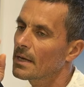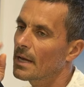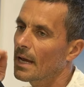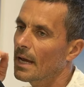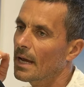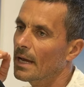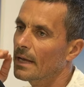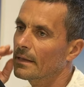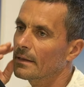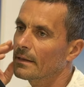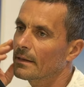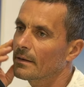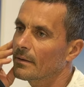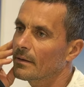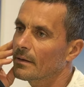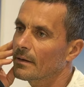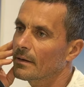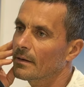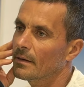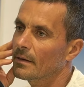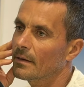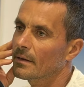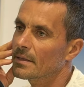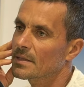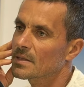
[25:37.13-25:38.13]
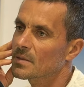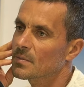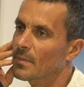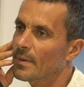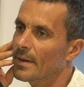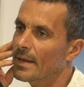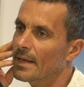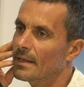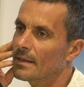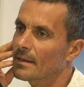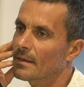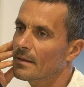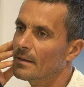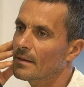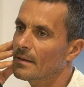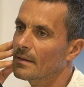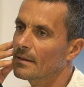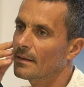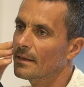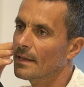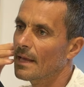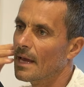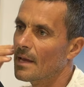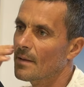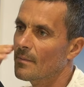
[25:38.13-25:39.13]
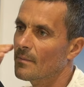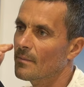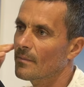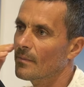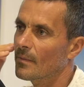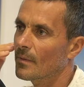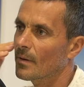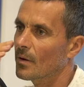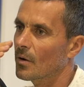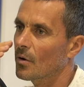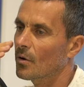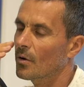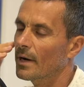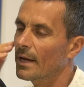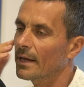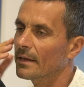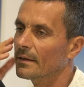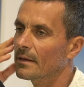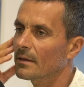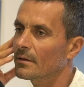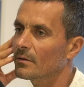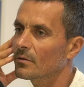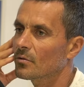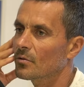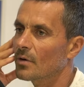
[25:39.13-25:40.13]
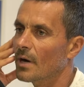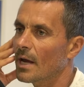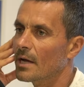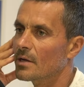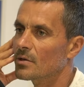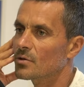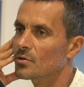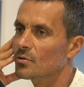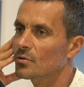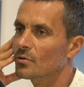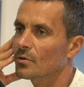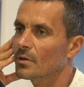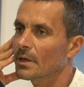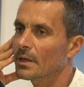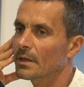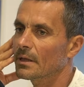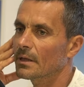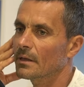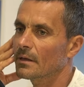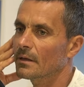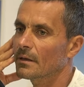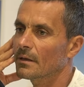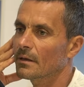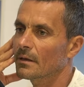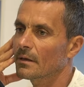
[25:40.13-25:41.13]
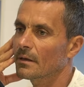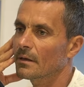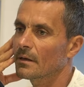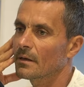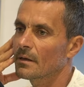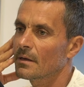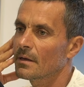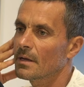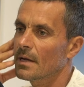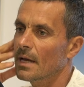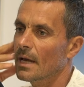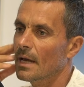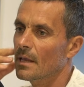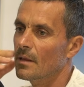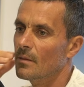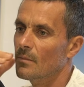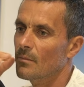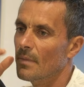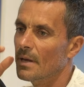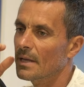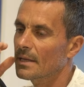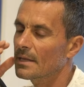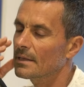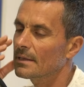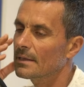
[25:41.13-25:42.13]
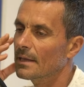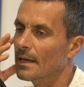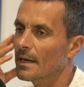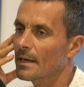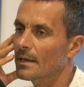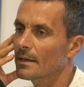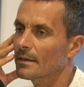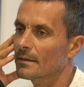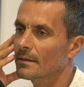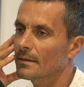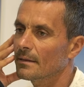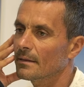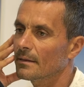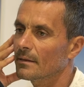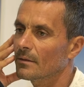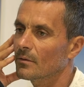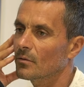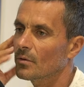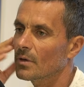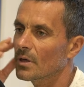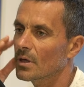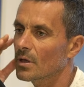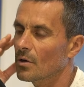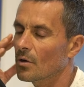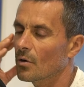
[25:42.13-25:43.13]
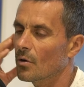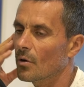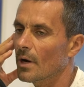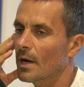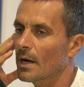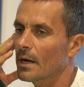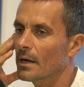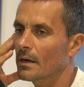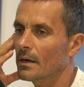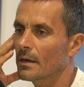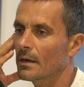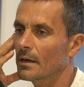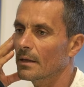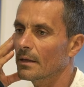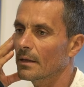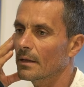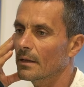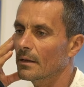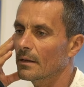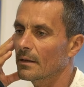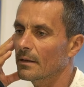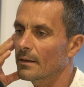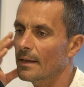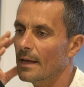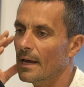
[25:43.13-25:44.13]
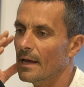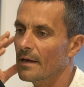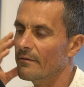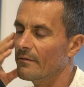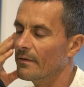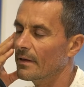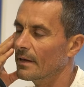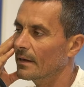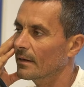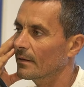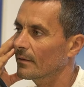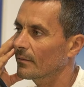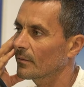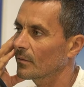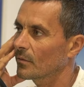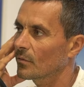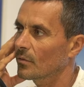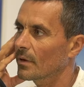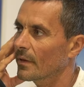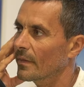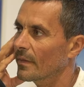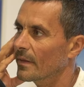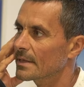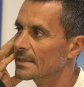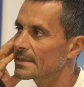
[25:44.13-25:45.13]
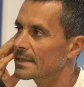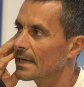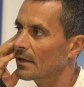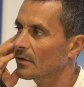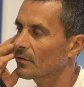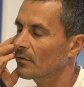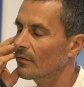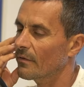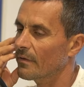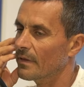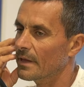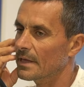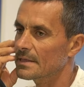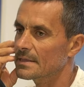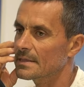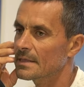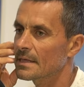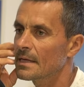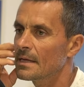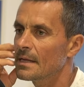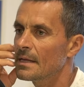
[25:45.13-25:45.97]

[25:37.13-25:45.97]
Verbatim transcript: and uh, spend time connected to nature and uh, and meditate and doing yoga and diving, doing these kind of things.